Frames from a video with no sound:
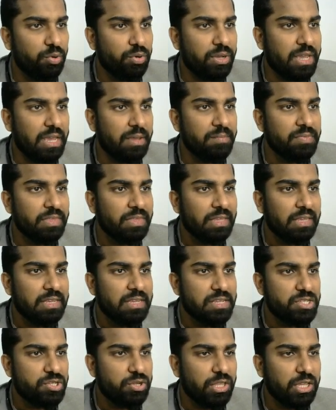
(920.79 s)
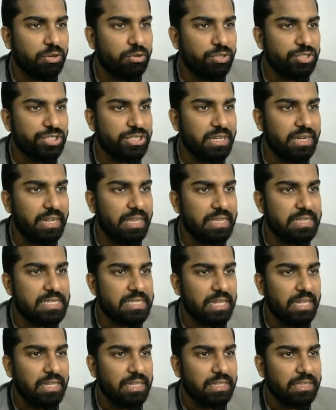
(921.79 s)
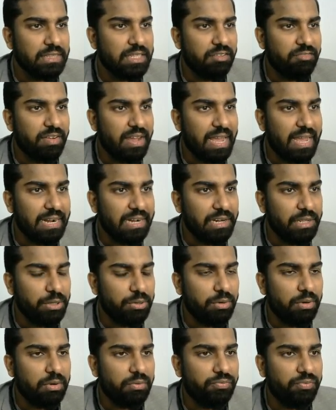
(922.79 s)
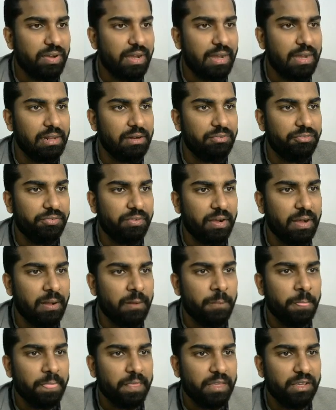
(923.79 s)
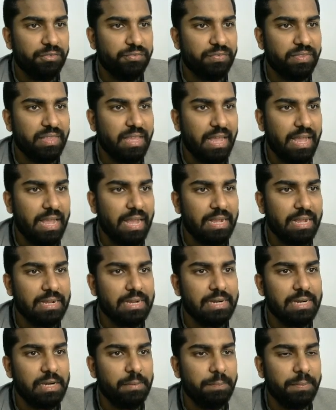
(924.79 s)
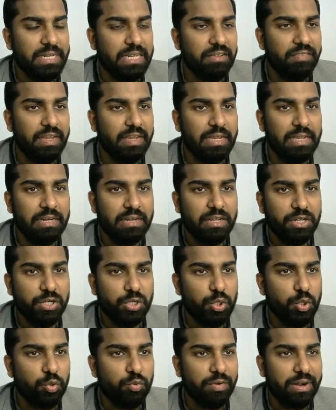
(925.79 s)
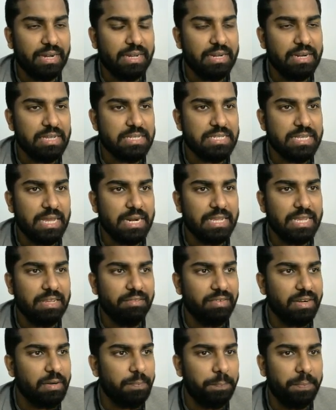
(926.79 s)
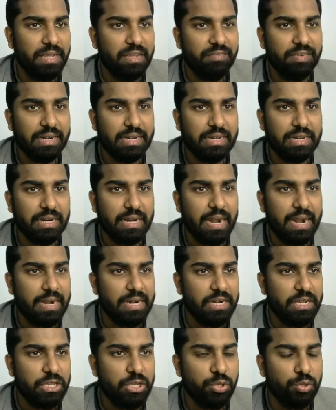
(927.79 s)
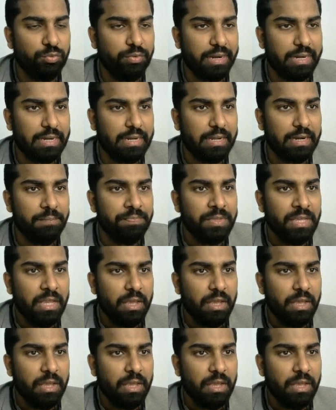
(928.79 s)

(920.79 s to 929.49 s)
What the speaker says: Okay. So the question is, the value of alpha if the angle between two vectors are given, p vector and q vector.